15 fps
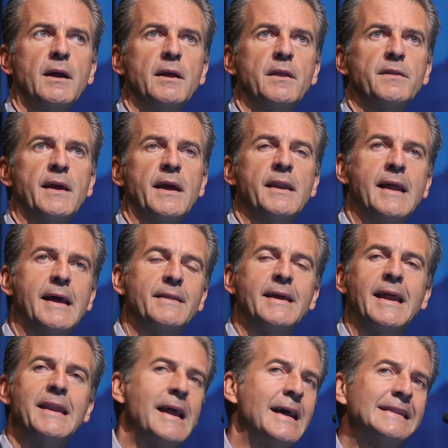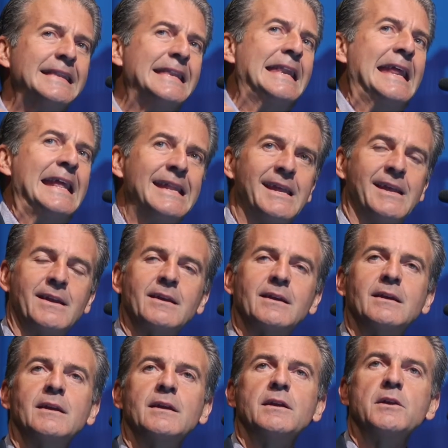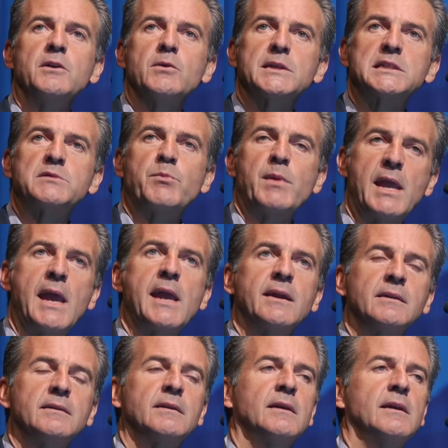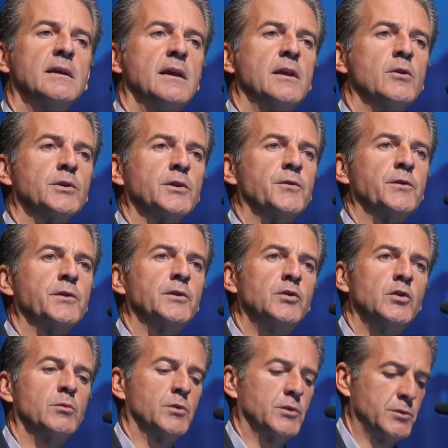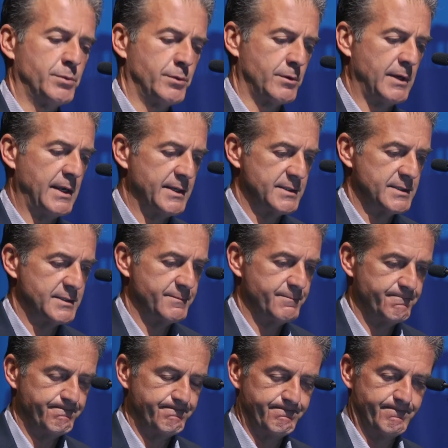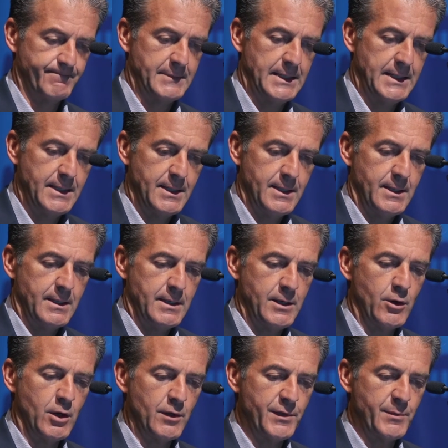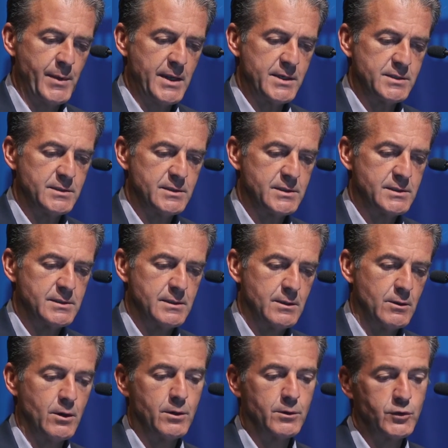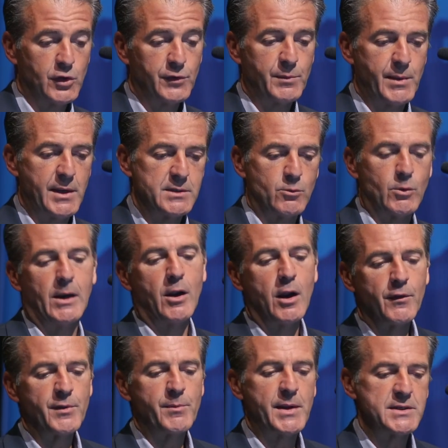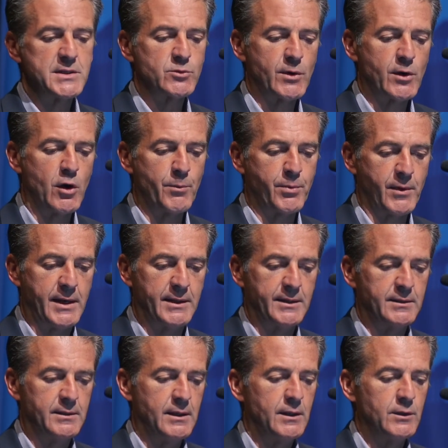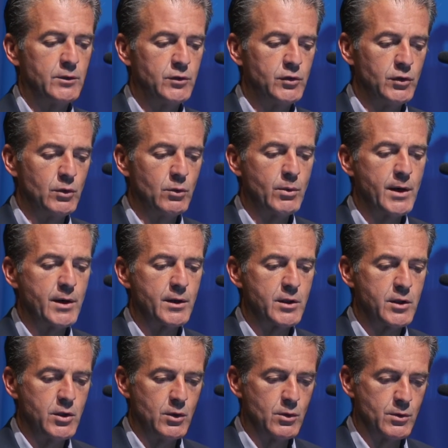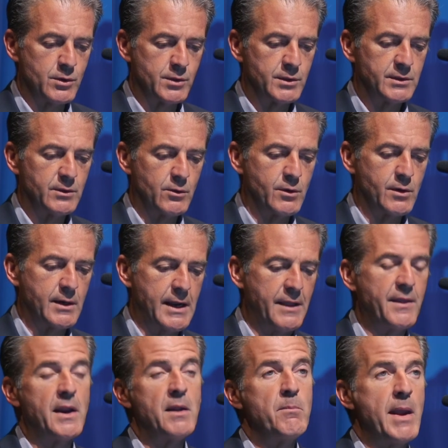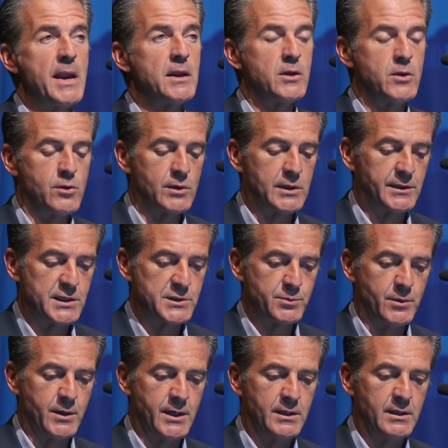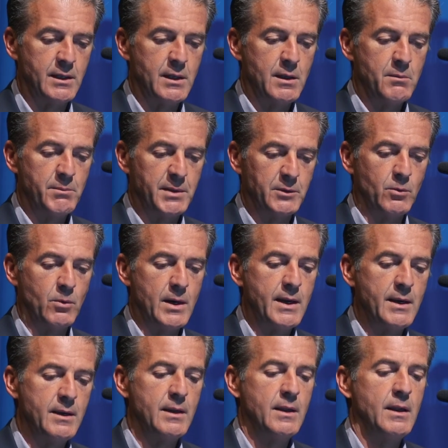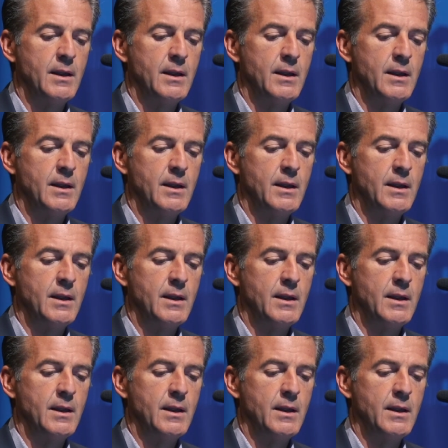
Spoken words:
they are not needing USP8 in order for the tumor to progress. In all of the patients, or two of the patients, well, all the patients were operated, 2 were cured, and they remain cured at this point, but 1